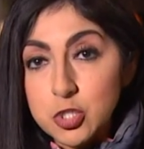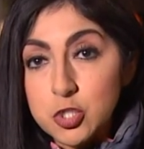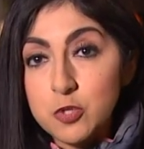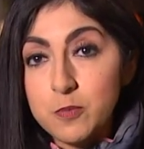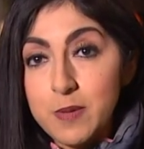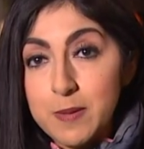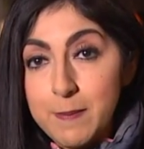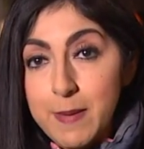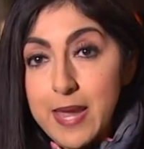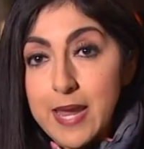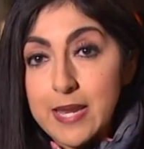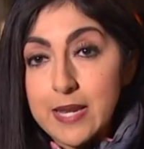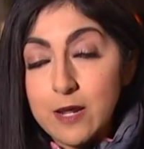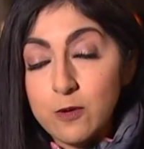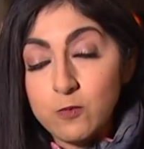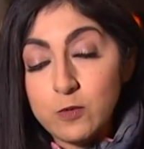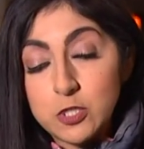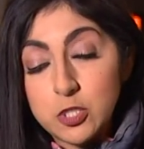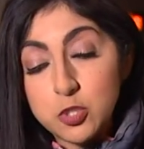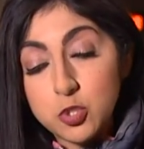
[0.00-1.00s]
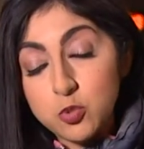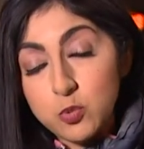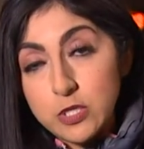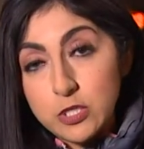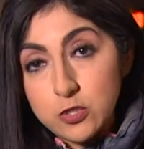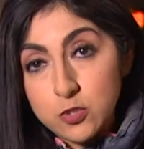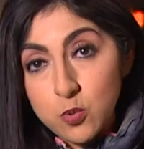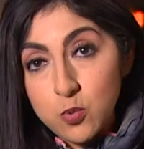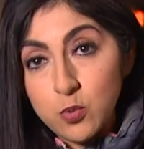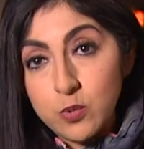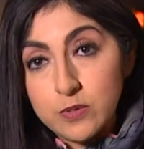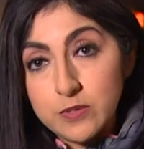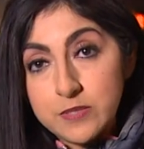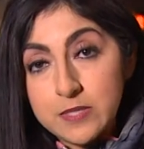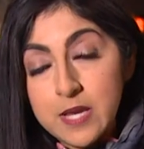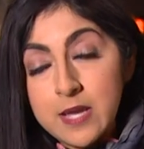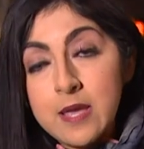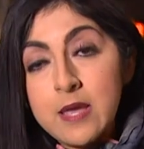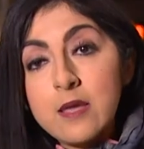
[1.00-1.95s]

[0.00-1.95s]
to be made on which three schools